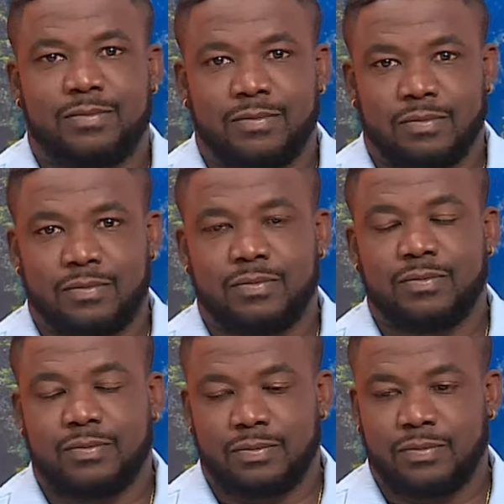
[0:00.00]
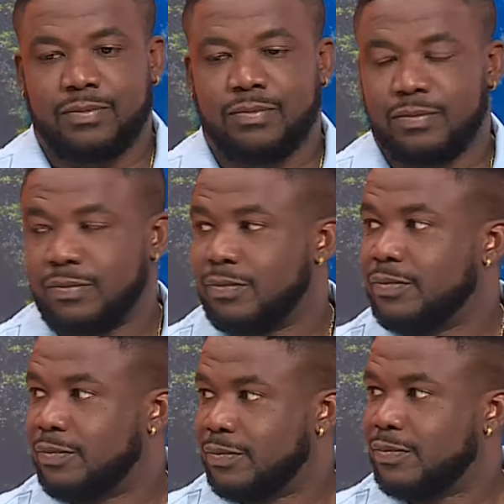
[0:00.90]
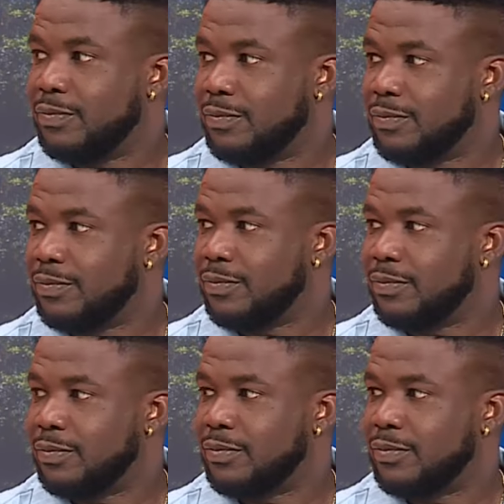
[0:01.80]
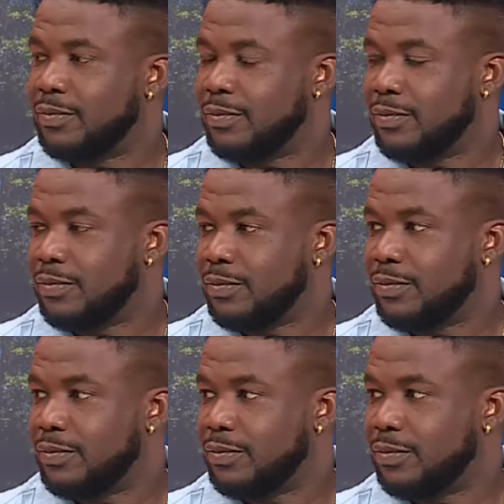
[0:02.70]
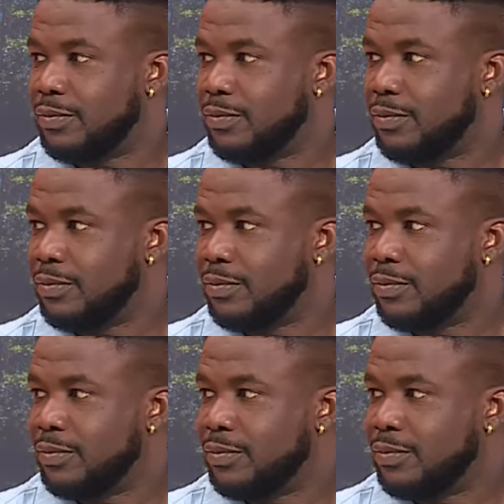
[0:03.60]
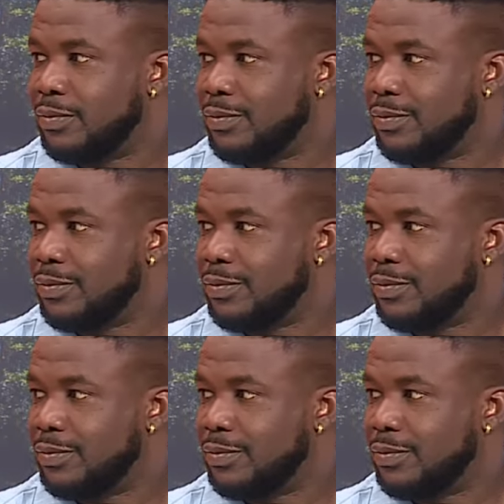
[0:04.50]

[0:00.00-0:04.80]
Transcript: [no speech]